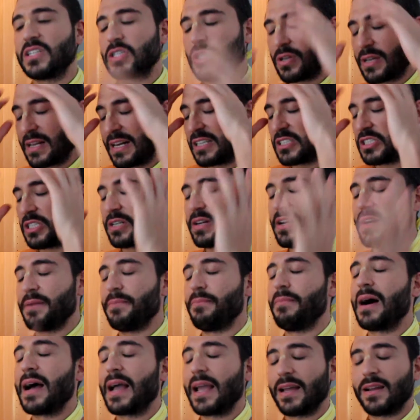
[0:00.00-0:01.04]
So you can actually create a
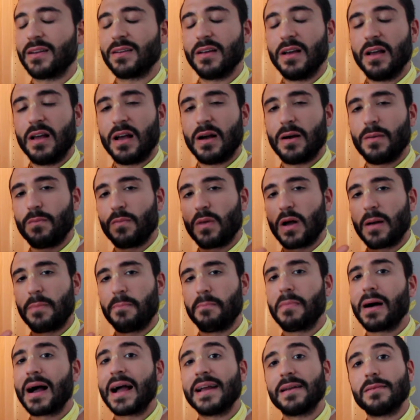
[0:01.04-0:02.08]
mind
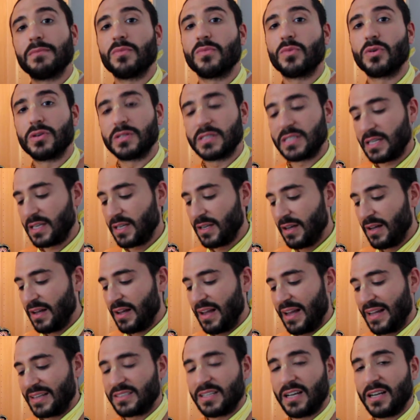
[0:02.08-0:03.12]
murti
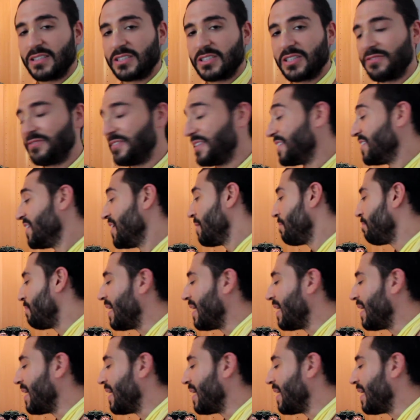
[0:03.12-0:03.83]
and touch the feet.